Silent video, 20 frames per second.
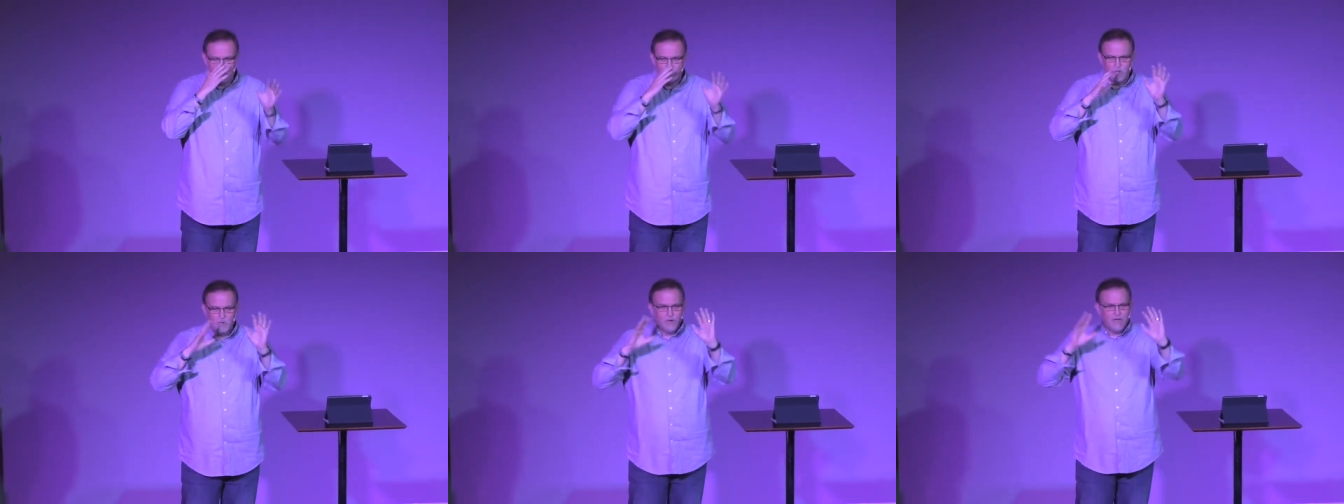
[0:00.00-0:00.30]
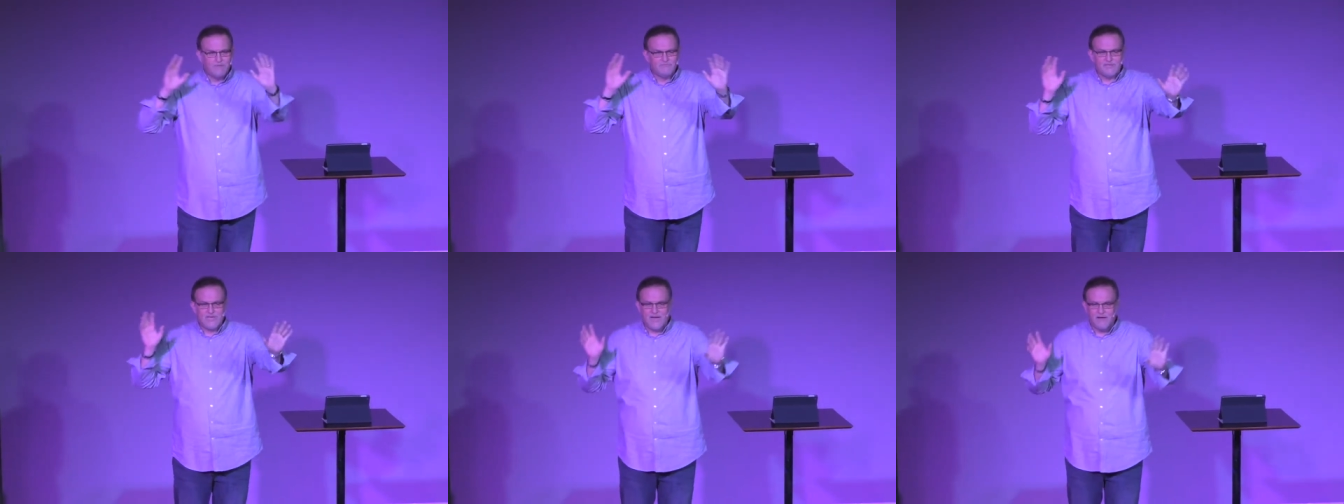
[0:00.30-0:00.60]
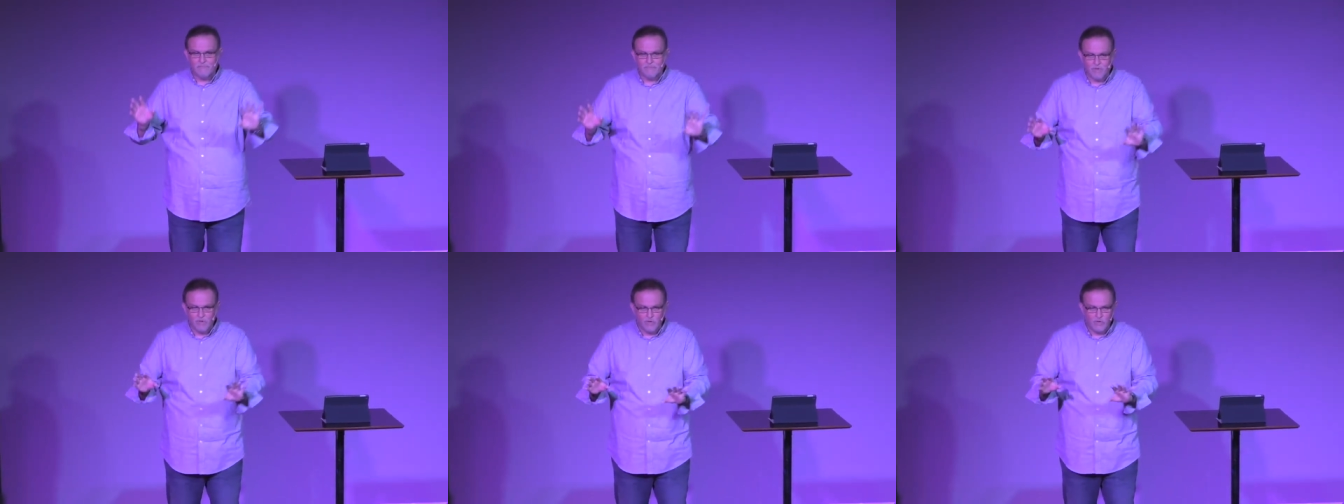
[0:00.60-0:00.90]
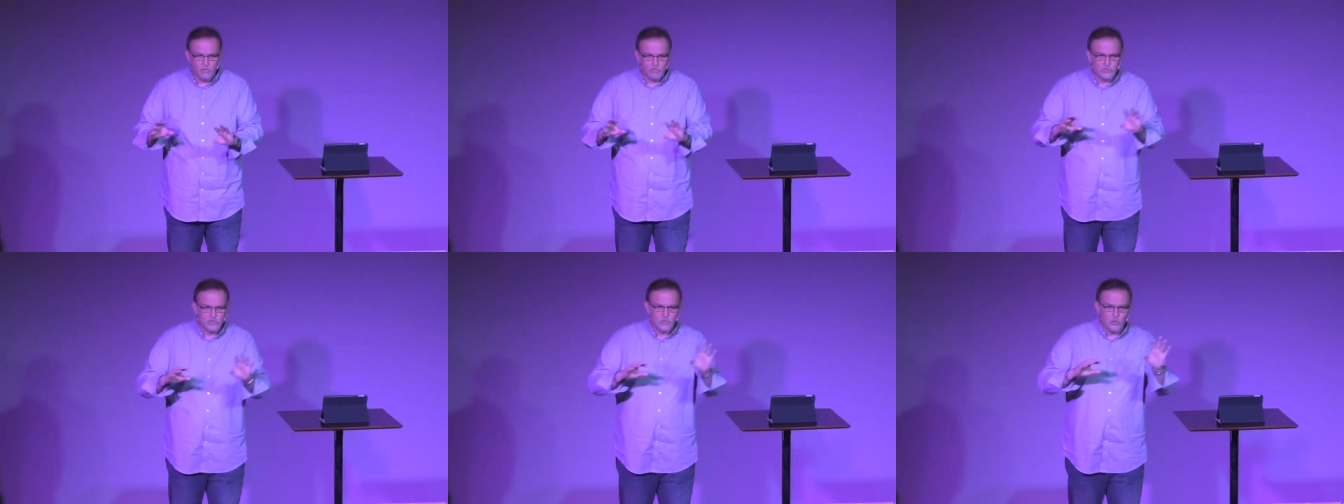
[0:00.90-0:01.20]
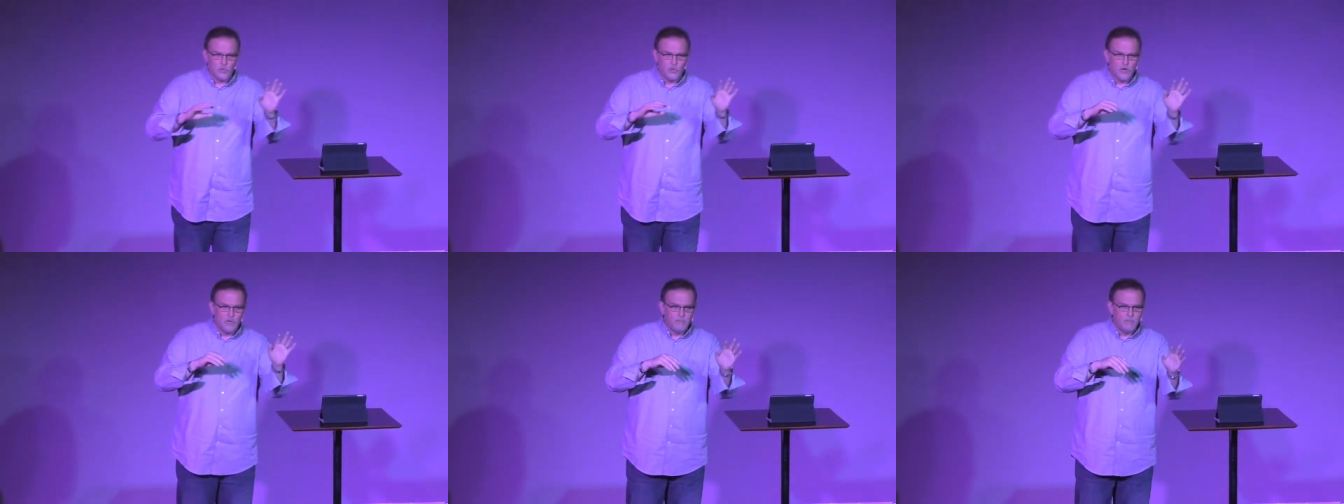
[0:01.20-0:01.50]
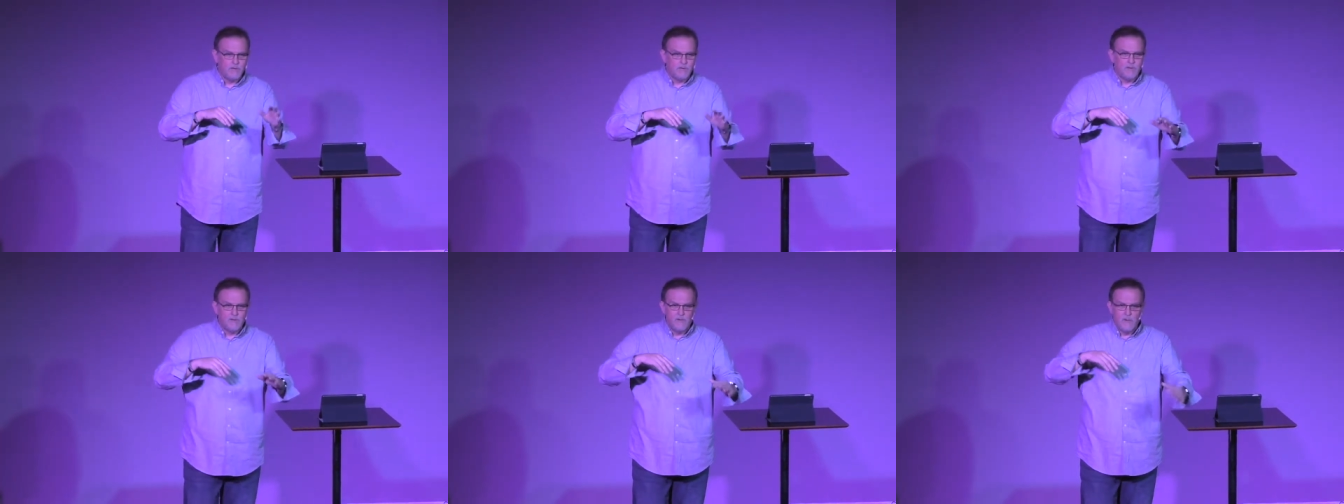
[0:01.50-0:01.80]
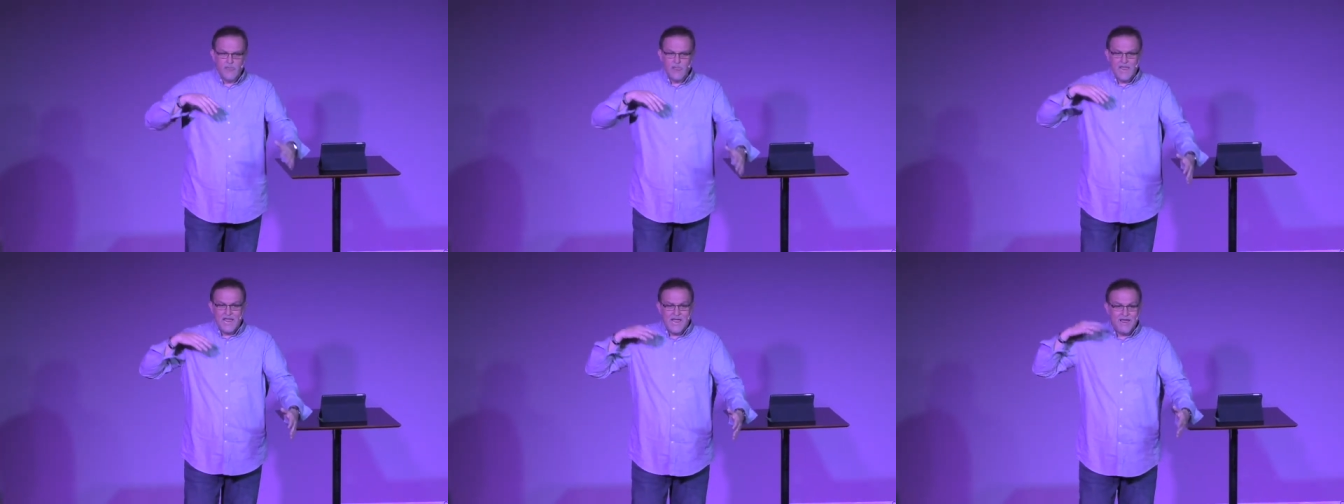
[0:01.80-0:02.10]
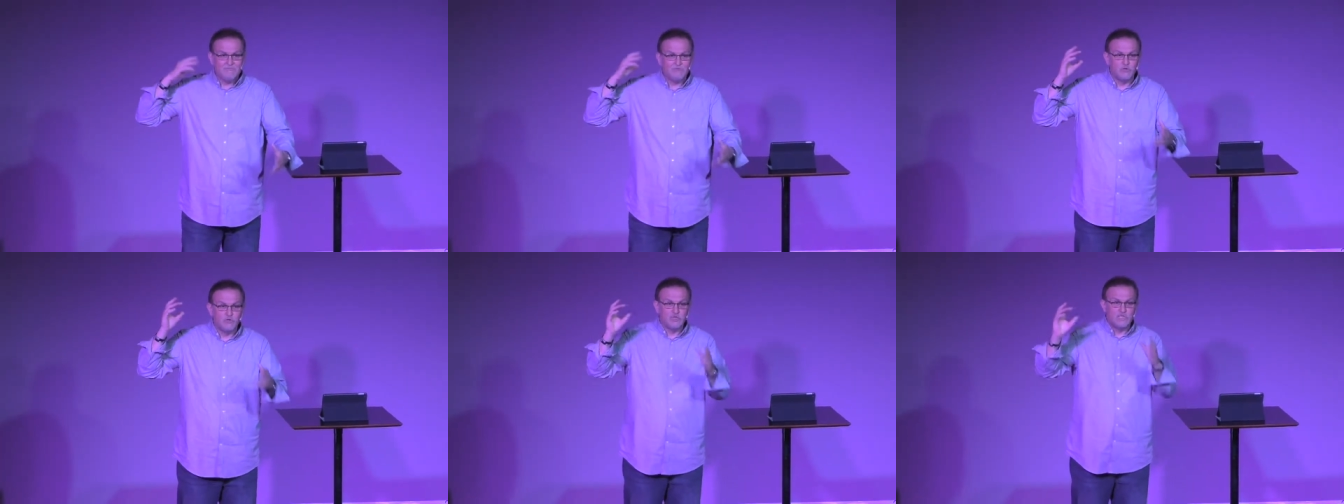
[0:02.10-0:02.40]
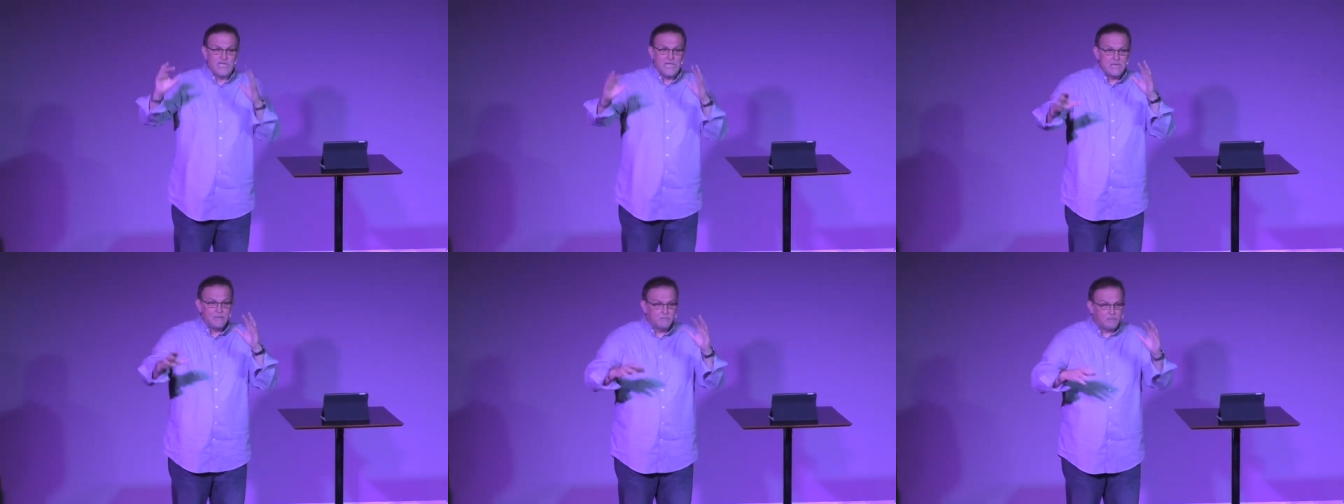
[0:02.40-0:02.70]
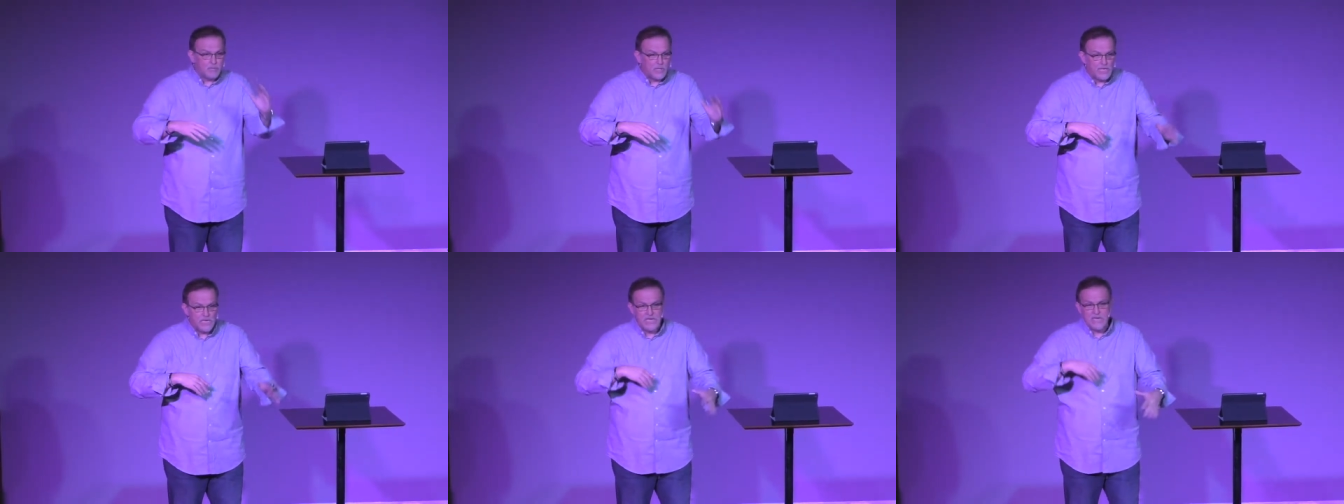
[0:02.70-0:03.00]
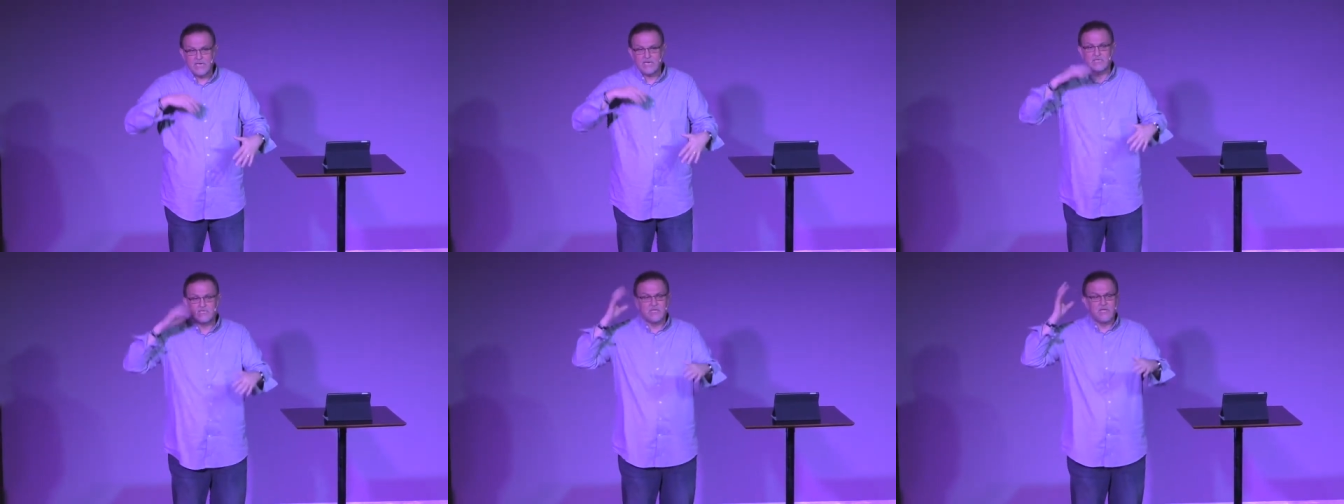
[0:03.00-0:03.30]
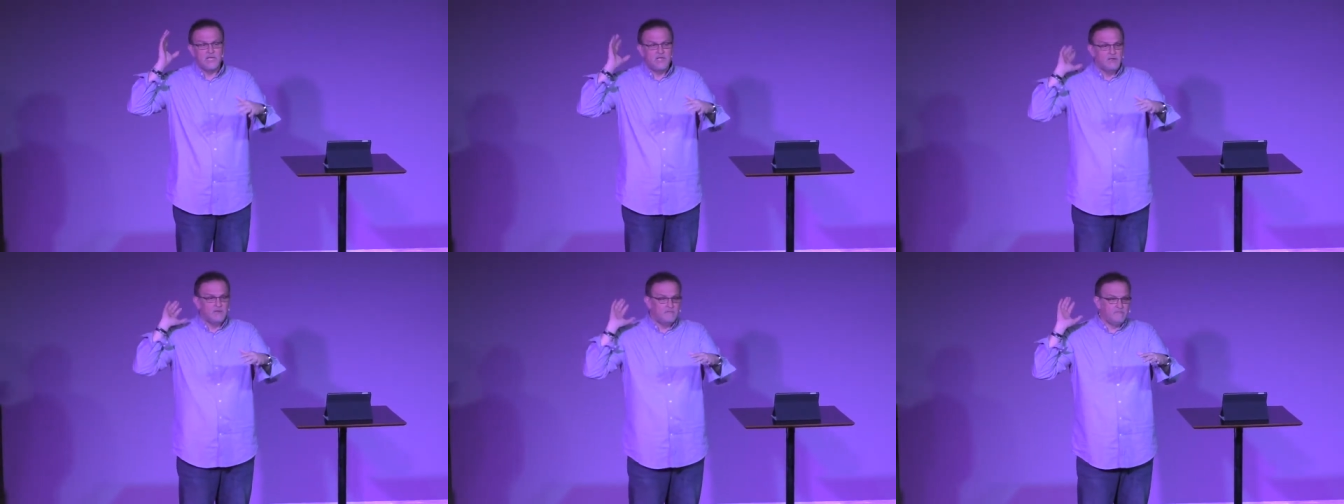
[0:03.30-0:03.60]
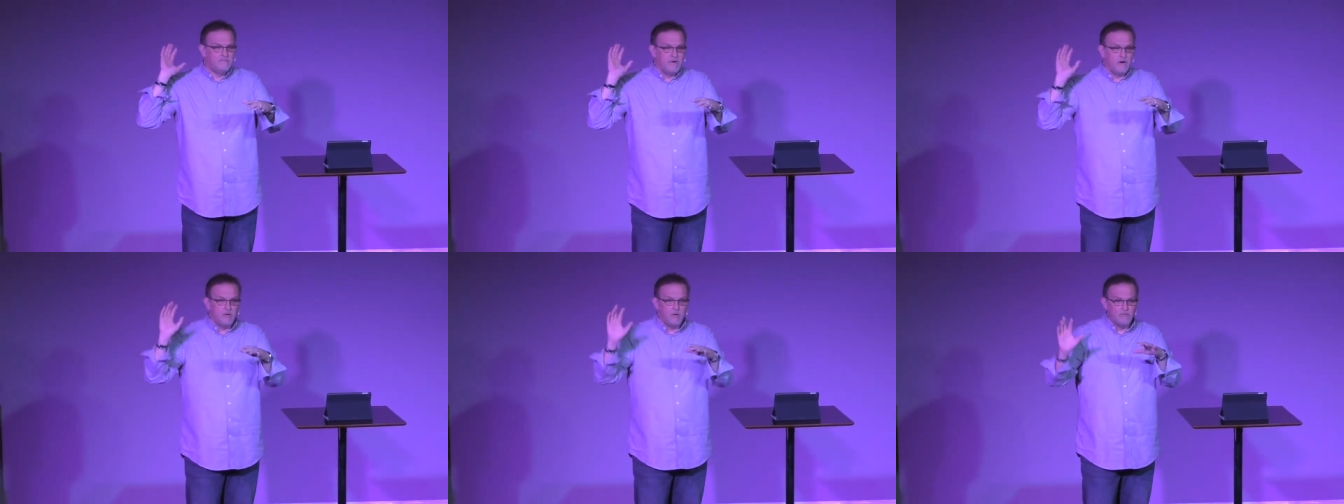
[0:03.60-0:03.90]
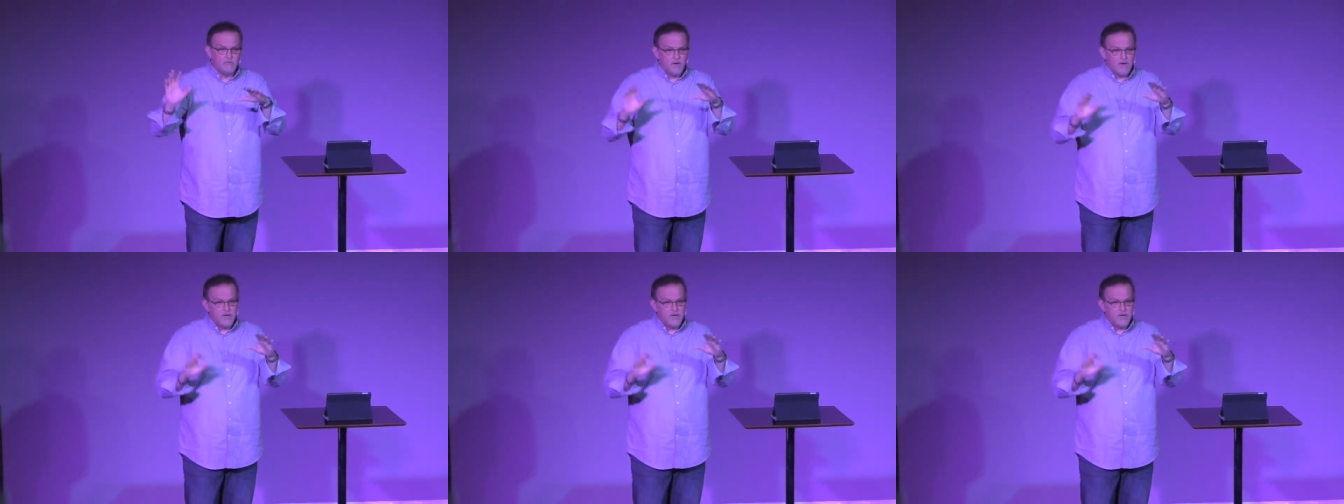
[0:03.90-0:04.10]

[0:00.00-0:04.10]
we don't have time for the whole story, but after 10 plagues, Pharaoh